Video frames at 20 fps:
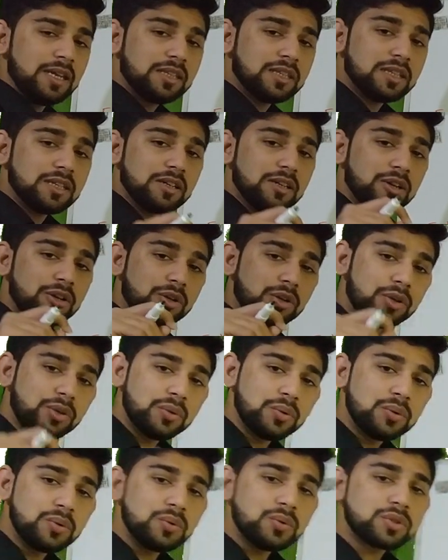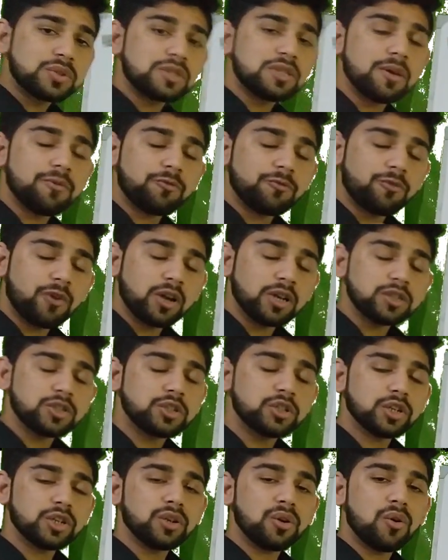it reduces the
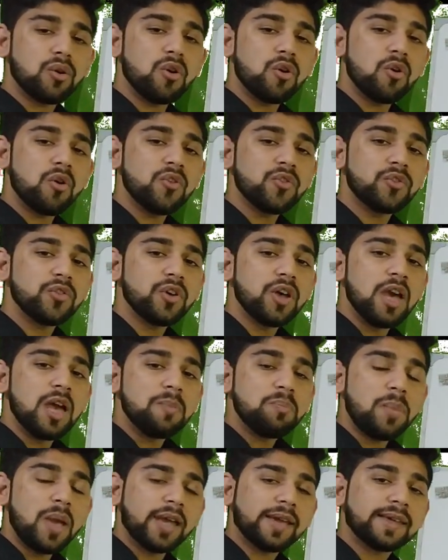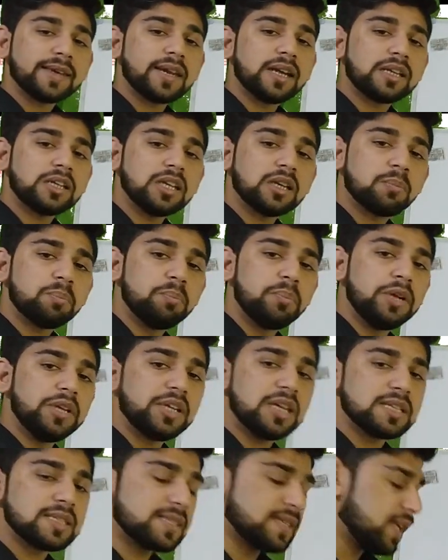function of pancreatic
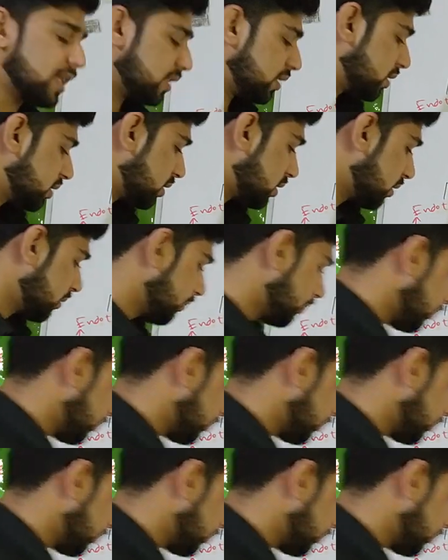beta cells.